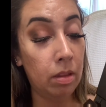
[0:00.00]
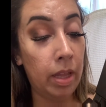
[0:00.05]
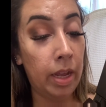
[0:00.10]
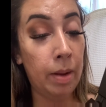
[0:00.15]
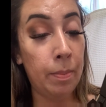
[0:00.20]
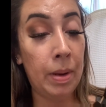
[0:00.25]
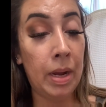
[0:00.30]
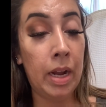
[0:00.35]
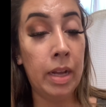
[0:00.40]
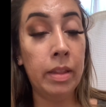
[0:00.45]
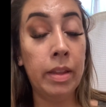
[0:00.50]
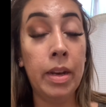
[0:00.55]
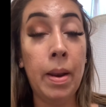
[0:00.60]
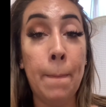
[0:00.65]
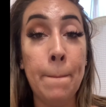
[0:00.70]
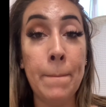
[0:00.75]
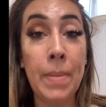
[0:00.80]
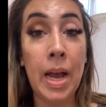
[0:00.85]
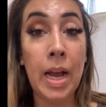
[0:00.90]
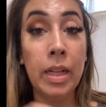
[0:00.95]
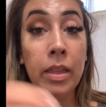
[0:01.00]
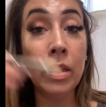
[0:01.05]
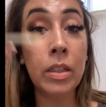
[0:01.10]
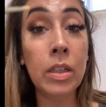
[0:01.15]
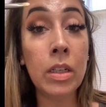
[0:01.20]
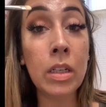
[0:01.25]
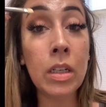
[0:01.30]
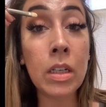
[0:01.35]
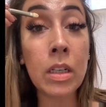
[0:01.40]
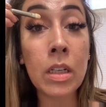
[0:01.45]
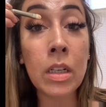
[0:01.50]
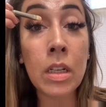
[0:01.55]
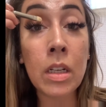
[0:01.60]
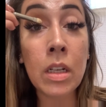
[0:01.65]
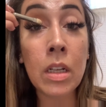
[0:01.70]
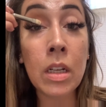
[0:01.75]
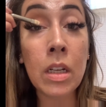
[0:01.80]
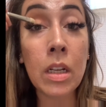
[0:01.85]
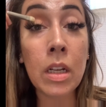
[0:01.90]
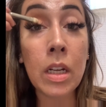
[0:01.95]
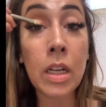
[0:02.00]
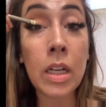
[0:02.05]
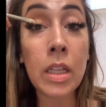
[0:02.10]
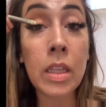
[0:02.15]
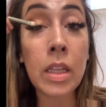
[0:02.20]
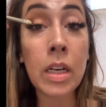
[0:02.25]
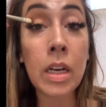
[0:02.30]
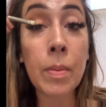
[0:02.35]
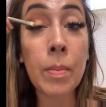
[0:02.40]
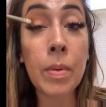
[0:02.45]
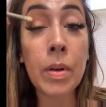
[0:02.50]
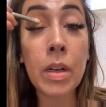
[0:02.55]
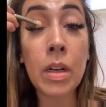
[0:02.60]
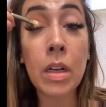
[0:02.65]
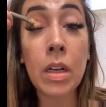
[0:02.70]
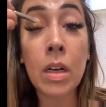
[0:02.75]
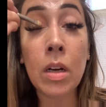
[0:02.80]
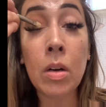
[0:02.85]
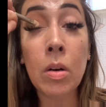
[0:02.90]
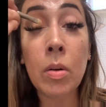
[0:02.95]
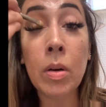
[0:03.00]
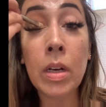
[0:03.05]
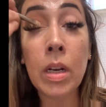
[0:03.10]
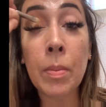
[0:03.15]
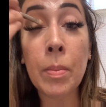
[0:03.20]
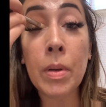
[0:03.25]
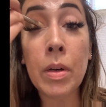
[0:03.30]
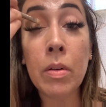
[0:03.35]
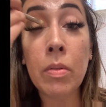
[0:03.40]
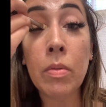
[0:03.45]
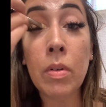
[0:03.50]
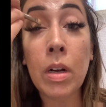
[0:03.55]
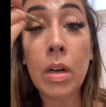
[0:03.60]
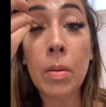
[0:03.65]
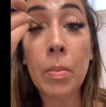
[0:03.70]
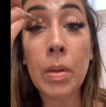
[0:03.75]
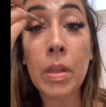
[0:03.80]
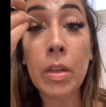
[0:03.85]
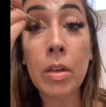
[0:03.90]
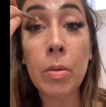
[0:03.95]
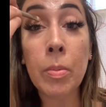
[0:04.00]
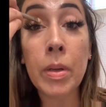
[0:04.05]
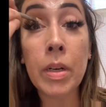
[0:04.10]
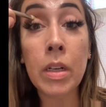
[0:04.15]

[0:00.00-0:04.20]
eyelid a matte look, and then I'm gonna go and I'm gonna rub a little bit of